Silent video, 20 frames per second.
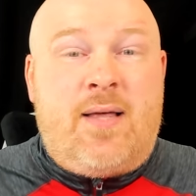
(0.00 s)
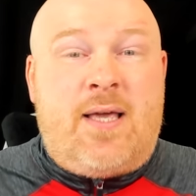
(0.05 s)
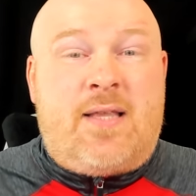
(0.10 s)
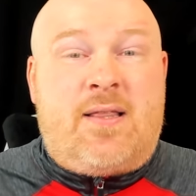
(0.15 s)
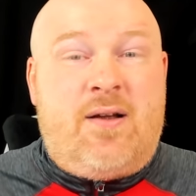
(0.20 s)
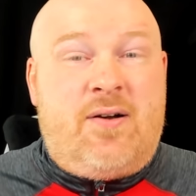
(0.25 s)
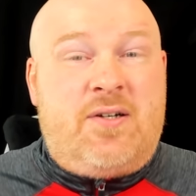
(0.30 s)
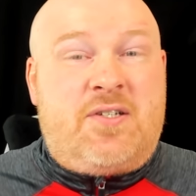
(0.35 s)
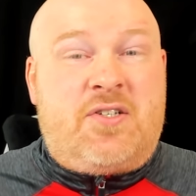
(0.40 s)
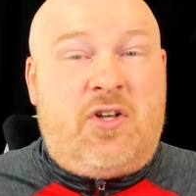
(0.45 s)
Like
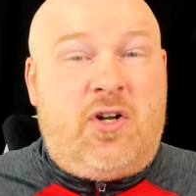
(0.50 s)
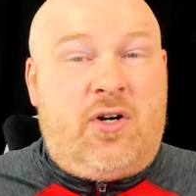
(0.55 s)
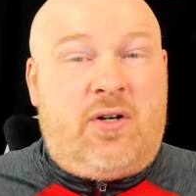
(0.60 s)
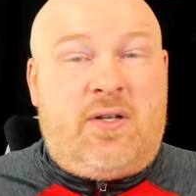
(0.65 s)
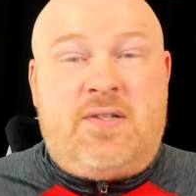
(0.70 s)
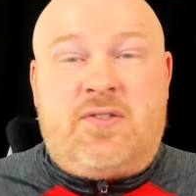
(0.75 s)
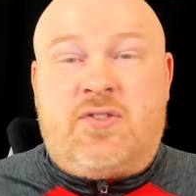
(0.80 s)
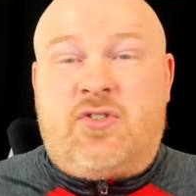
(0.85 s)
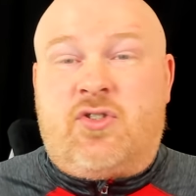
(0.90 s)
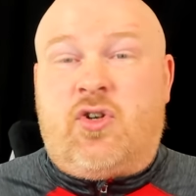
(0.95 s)
there is
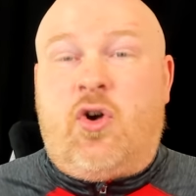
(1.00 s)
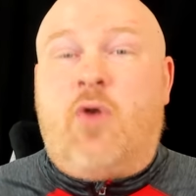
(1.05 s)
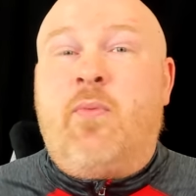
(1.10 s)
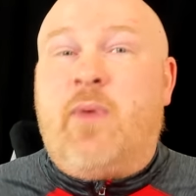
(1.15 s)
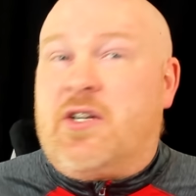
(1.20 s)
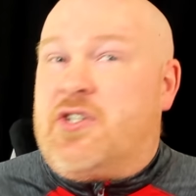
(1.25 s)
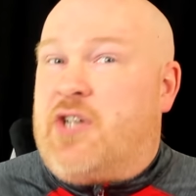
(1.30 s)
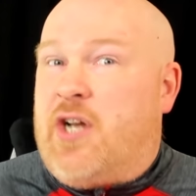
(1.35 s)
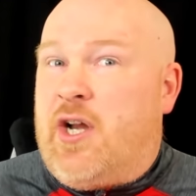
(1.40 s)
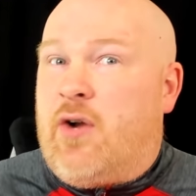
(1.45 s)
literally so
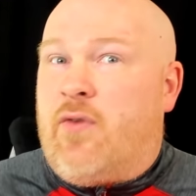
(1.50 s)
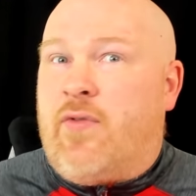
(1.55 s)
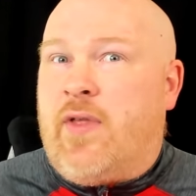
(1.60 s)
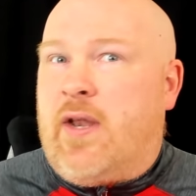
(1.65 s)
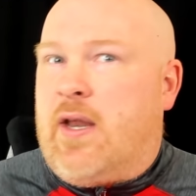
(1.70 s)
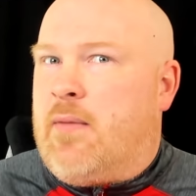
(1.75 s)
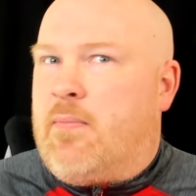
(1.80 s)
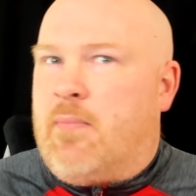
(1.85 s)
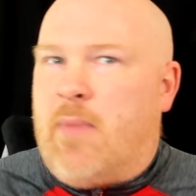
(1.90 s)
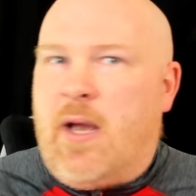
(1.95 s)
much here that
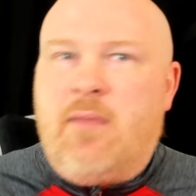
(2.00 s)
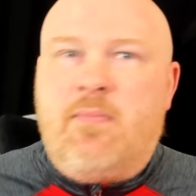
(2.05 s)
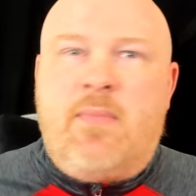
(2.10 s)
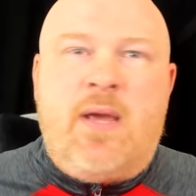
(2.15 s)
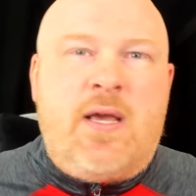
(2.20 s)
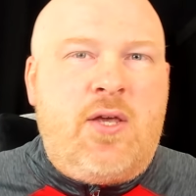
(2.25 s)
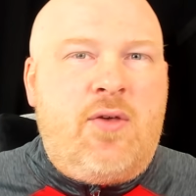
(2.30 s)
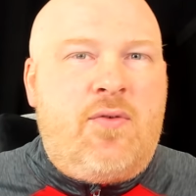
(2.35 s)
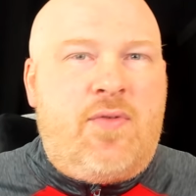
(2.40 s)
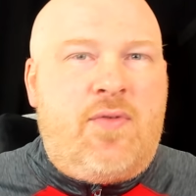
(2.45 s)
it might
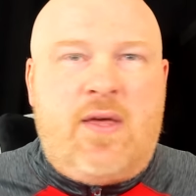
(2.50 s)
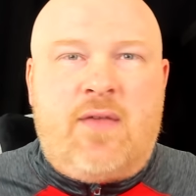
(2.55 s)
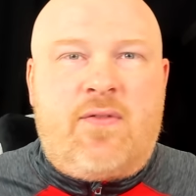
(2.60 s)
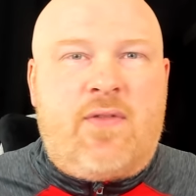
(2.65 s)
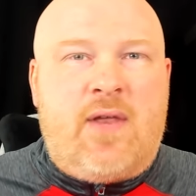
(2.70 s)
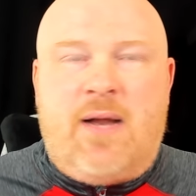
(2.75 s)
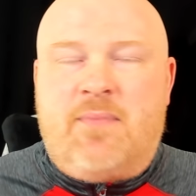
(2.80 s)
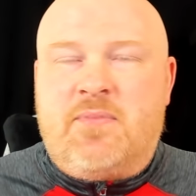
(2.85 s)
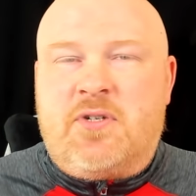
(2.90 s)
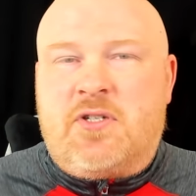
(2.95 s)
make you think that
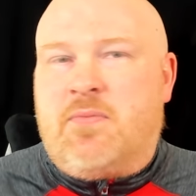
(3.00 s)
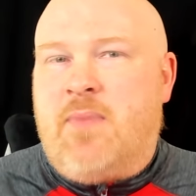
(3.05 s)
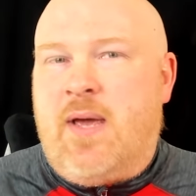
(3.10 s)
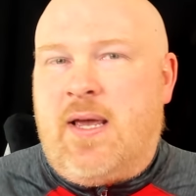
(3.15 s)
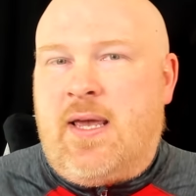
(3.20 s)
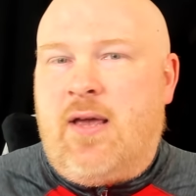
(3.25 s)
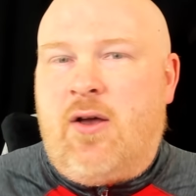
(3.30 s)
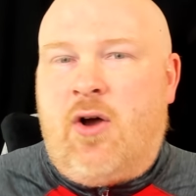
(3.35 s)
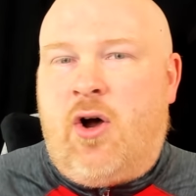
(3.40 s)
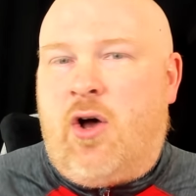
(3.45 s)
I'm just
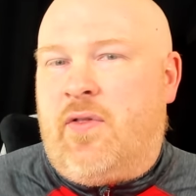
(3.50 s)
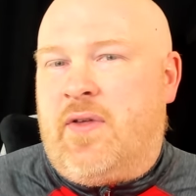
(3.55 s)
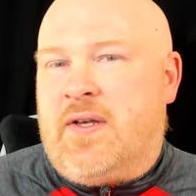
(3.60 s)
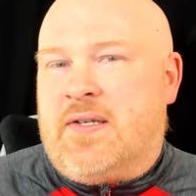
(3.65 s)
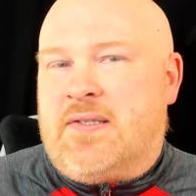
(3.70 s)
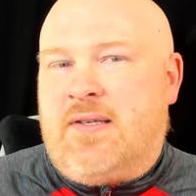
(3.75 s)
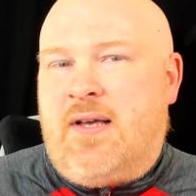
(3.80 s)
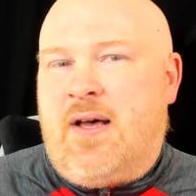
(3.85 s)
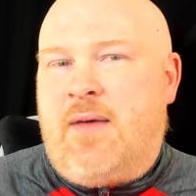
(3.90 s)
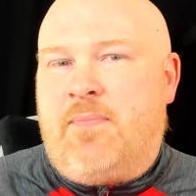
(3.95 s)
making all
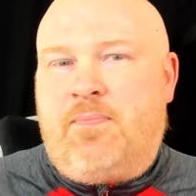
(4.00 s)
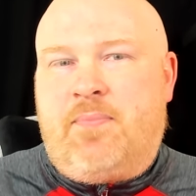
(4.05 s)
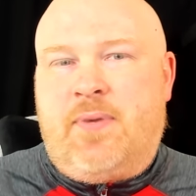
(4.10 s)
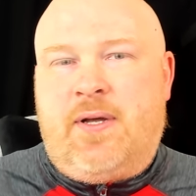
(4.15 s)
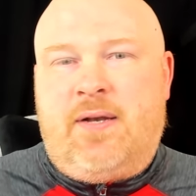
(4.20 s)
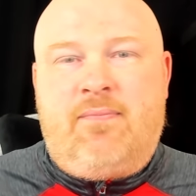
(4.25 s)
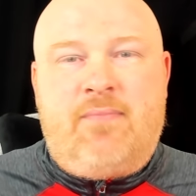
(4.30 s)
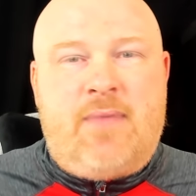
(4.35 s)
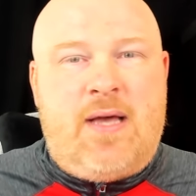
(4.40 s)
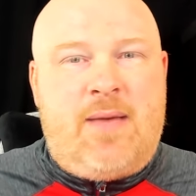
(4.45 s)
this up, but
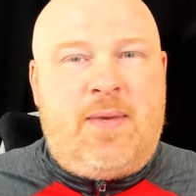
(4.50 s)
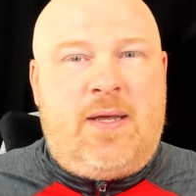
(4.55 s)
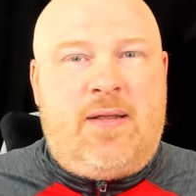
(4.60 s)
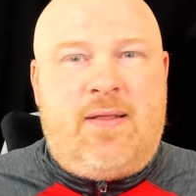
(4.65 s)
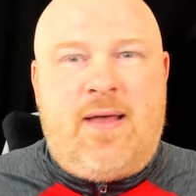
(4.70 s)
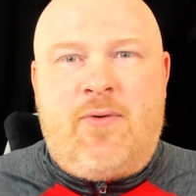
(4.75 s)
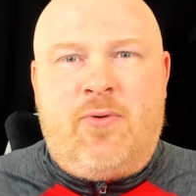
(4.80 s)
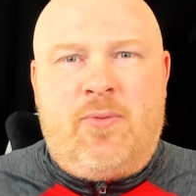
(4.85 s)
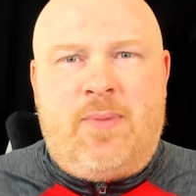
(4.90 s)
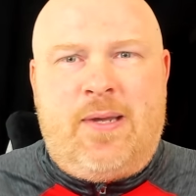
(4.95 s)
I mean,
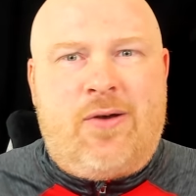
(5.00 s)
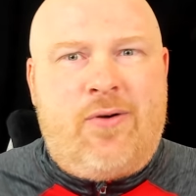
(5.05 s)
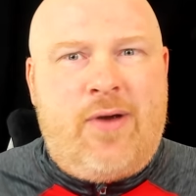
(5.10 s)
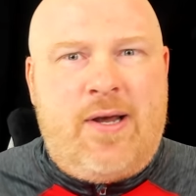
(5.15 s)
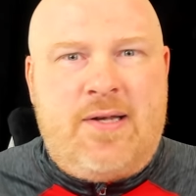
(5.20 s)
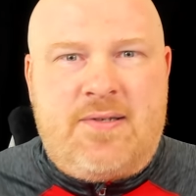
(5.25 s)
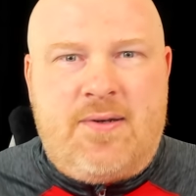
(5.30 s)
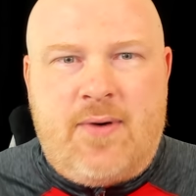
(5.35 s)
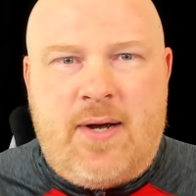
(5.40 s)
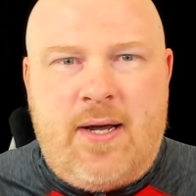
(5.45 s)
that would be
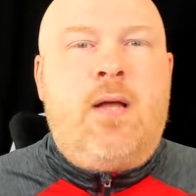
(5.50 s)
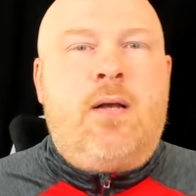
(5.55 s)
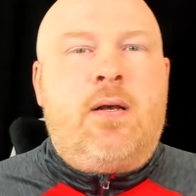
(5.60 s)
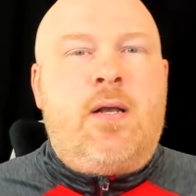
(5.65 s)
crazy, right?